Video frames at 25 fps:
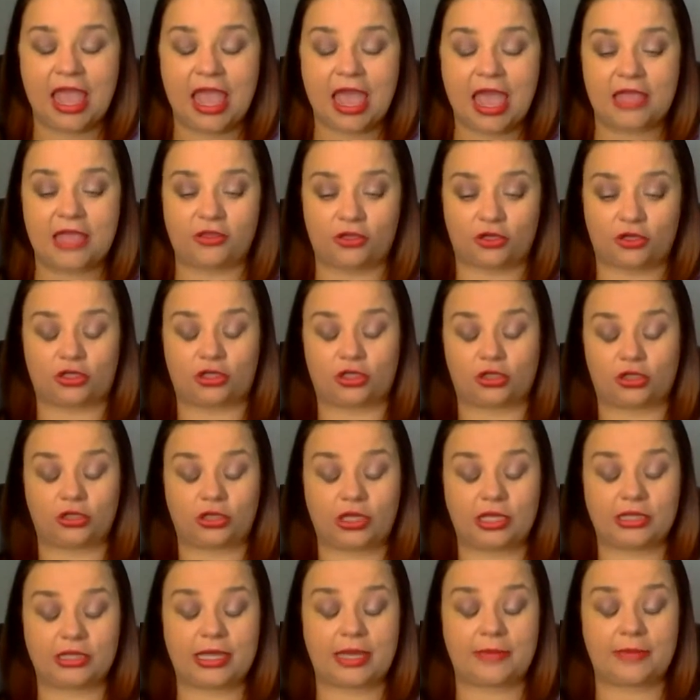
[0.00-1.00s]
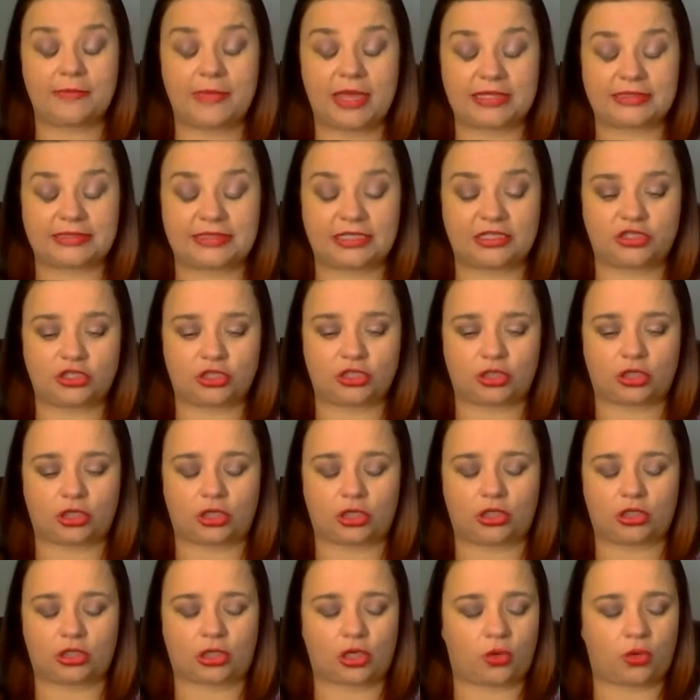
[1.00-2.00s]
And you're going to look at that message and you're
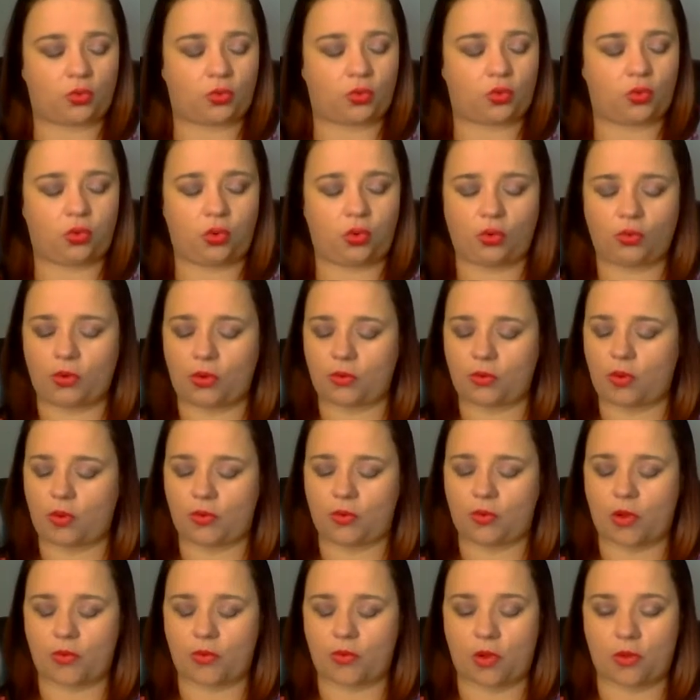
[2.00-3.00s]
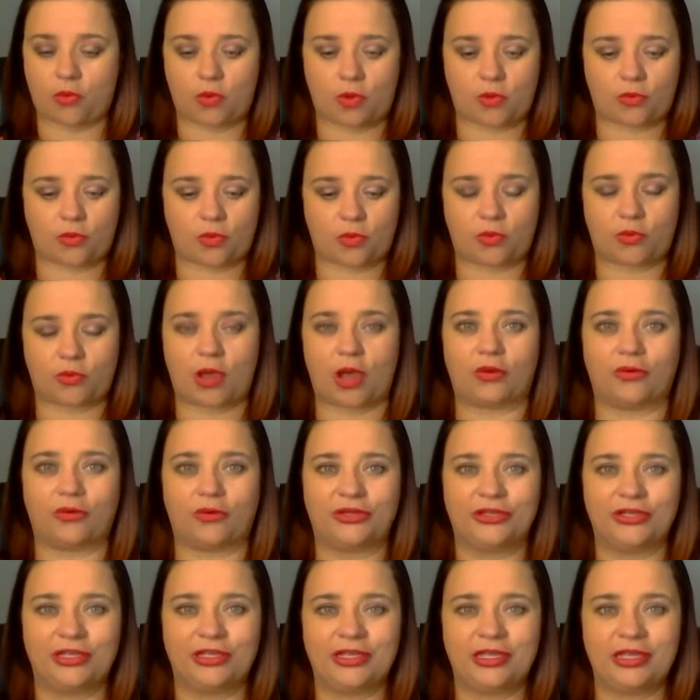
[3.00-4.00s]
going to go, whoa, whoa, whoa, whoa, whoa, whoa, whoa.
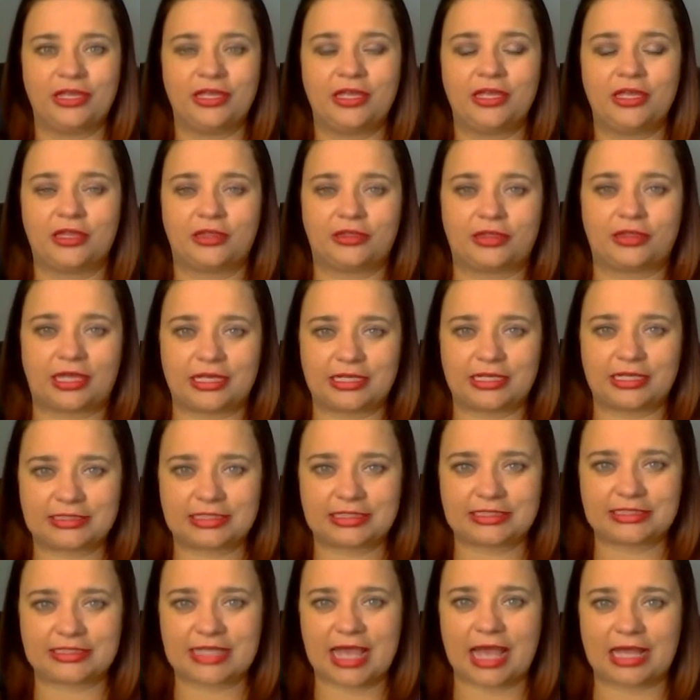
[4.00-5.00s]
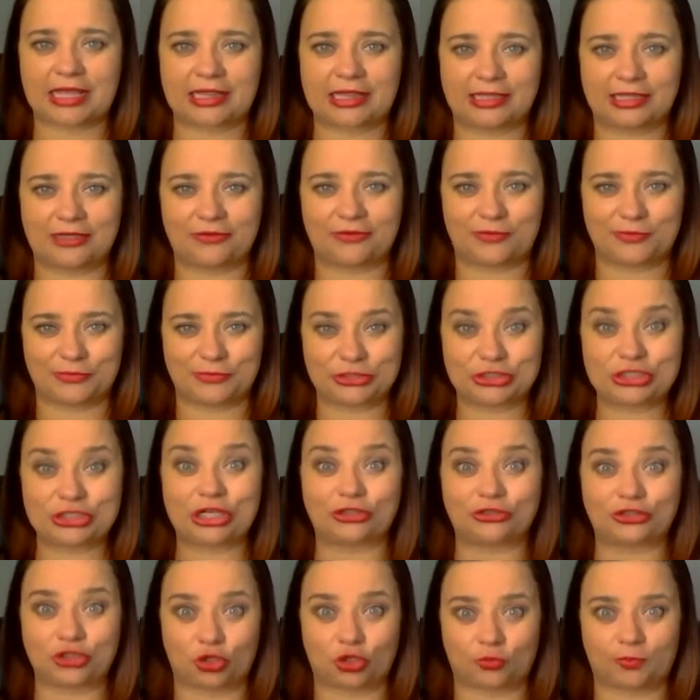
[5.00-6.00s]
That is exactly what
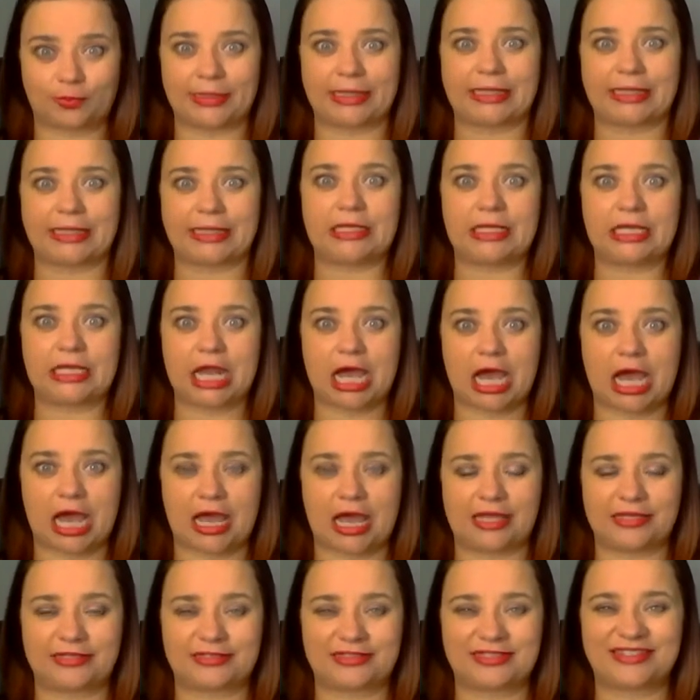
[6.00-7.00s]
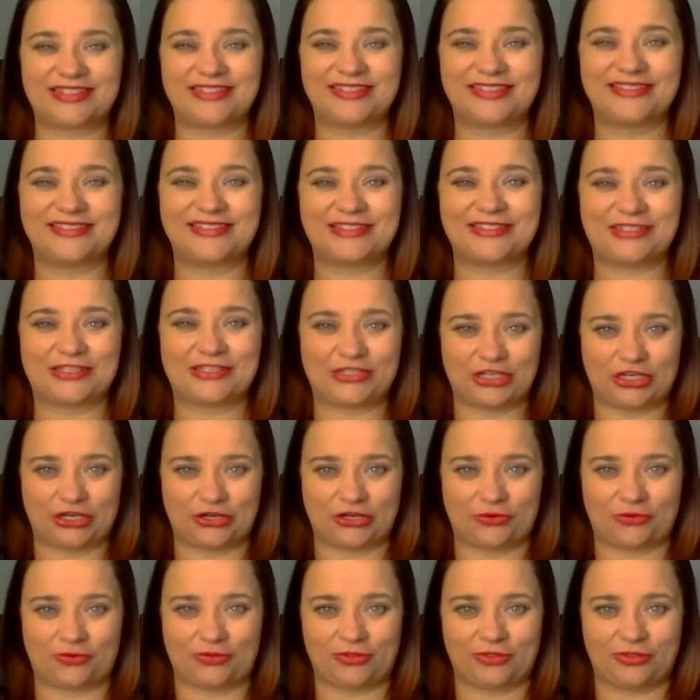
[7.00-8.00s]
Michelle told me not to
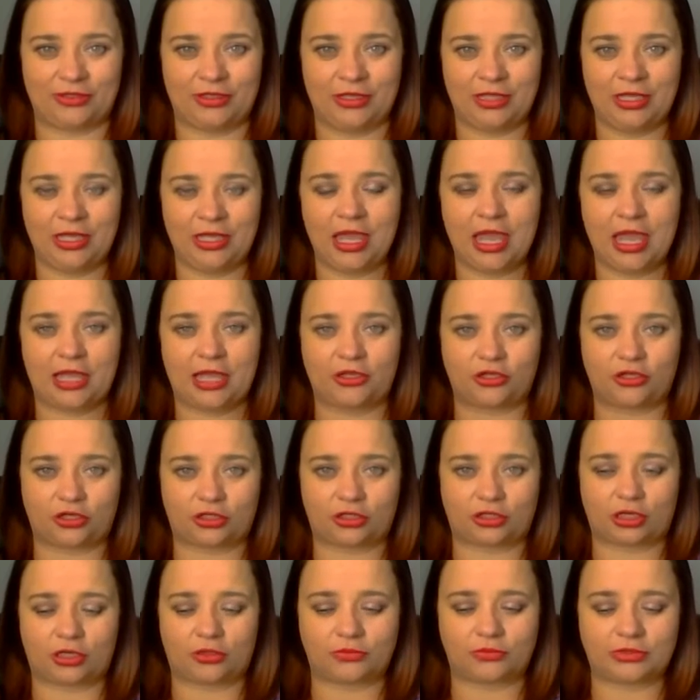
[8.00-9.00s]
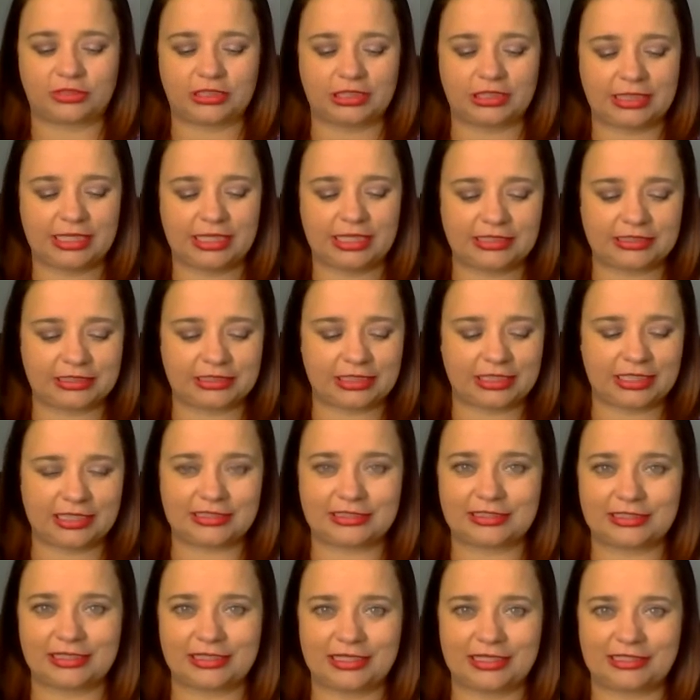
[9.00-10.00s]
do. And you're going to go, delete,
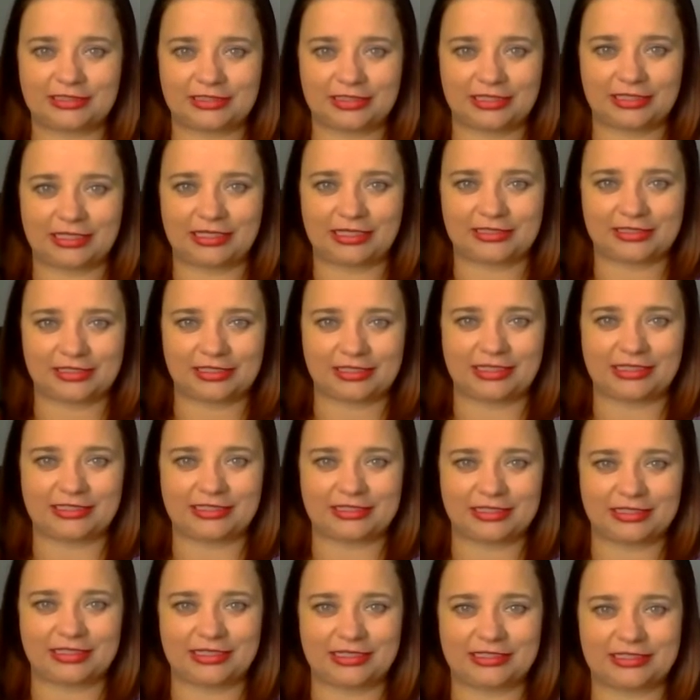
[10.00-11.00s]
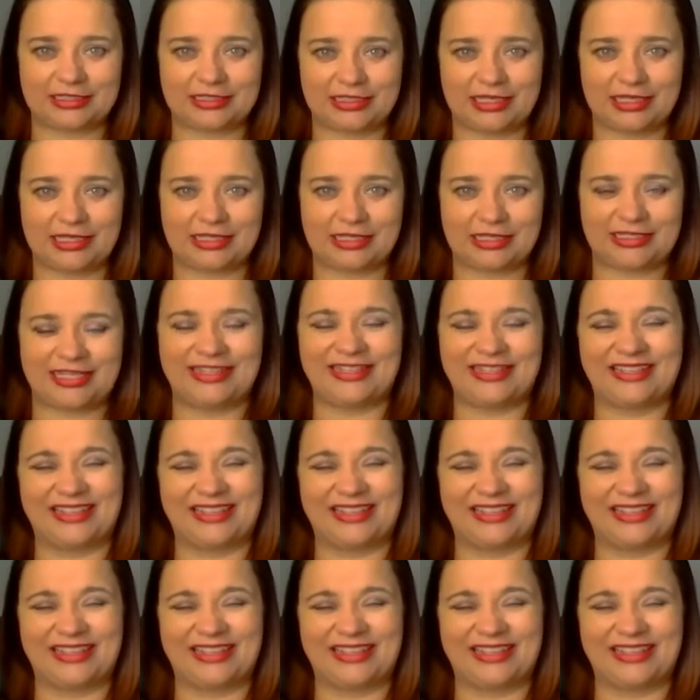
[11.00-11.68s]
delete, delete, delete, delete, delete, delete.